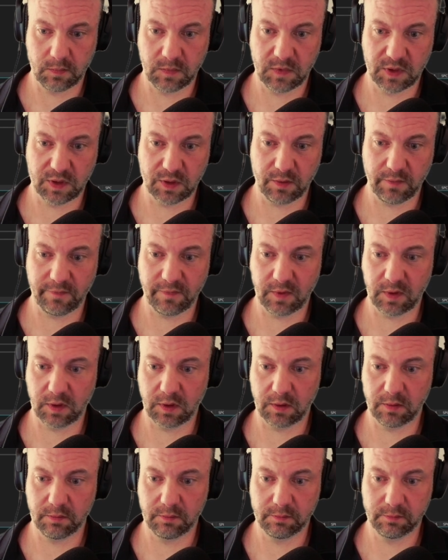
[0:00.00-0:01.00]
So
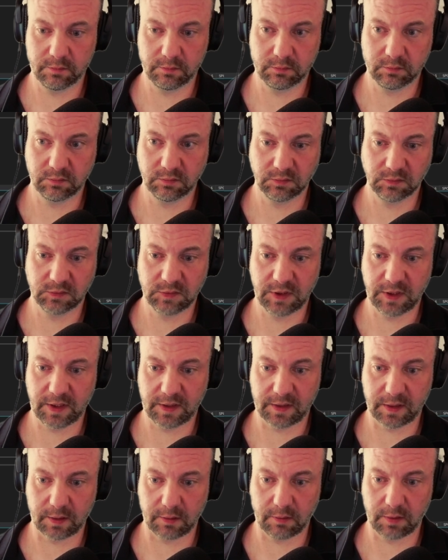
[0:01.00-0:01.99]
far,
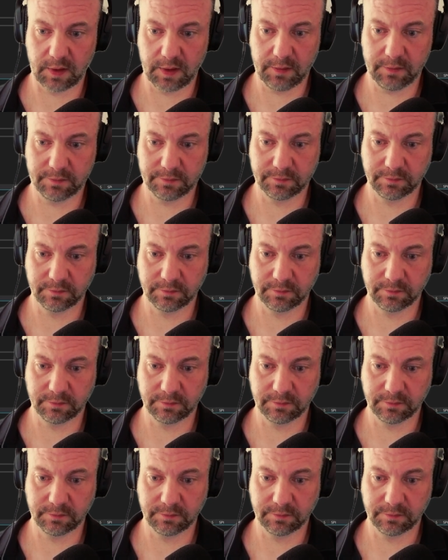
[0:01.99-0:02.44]
nothing, right?